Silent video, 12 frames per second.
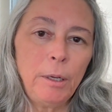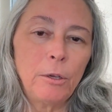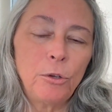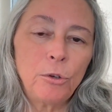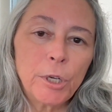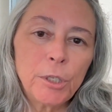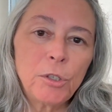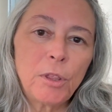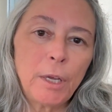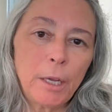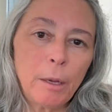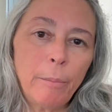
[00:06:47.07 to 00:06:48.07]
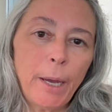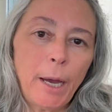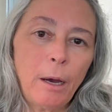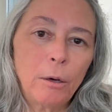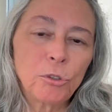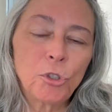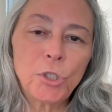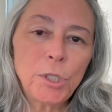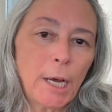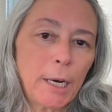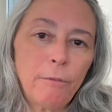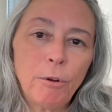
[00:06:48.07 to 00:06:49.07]
you can think about just
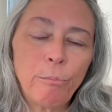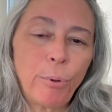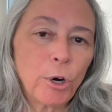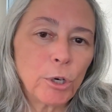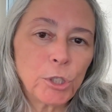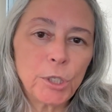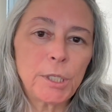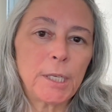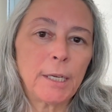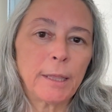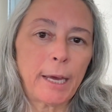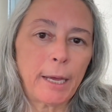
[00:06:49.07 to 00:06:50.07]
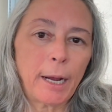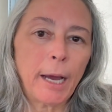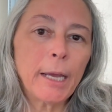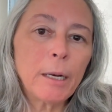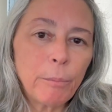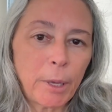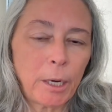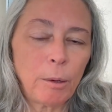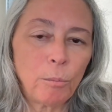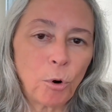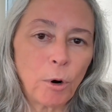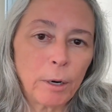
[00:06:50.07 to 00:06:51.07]
not even purchasing that item
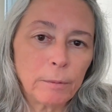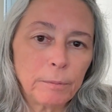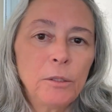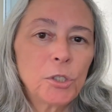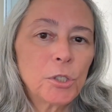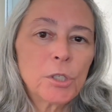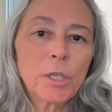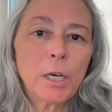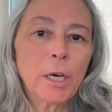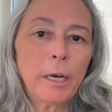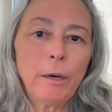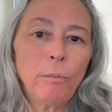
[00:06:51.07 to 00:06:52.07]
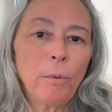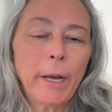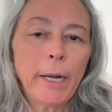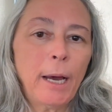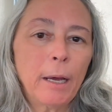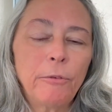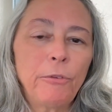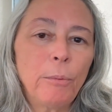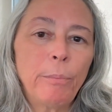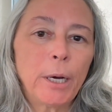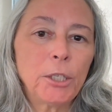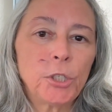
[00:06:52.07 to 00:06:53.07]
anymore. Just cut it right out of your
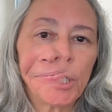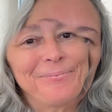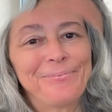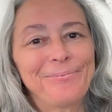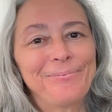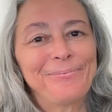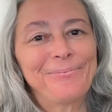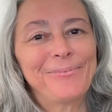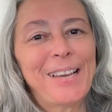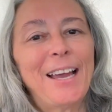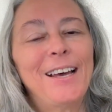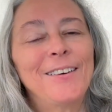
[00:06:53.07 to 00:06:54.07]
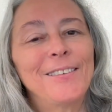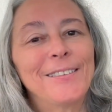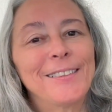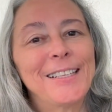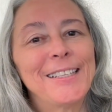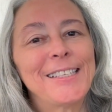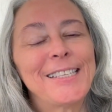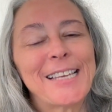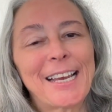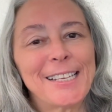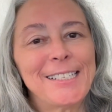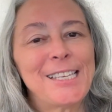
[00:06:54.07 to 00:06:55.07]
budget. Now, the
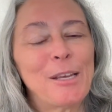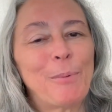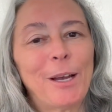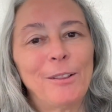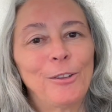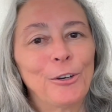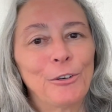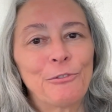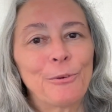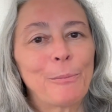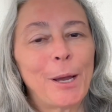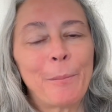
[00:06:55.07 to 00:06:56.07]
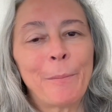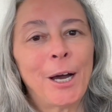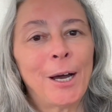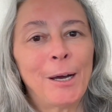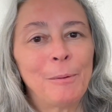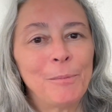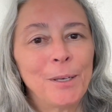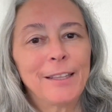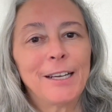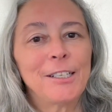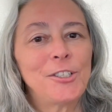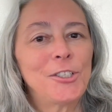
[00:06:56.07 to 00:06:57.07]
second tip I learned from my mom
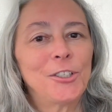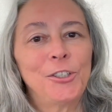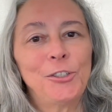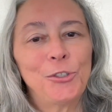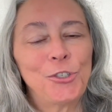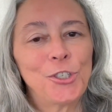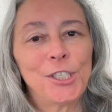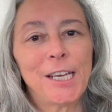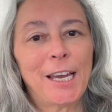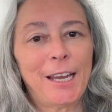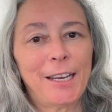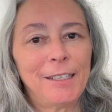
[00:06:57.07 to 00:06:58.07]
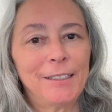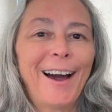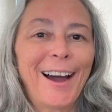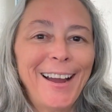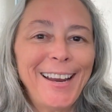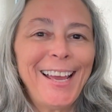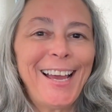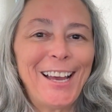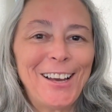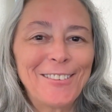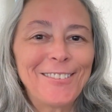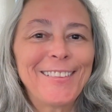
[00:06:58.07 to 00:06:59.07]
that I still use today, I
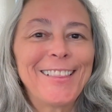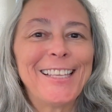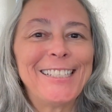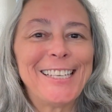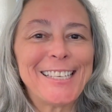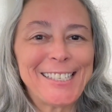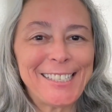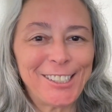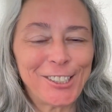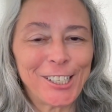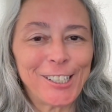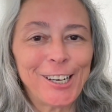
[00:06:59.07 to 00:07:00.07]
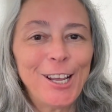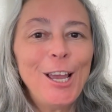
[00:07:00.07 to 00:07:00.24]
have the decision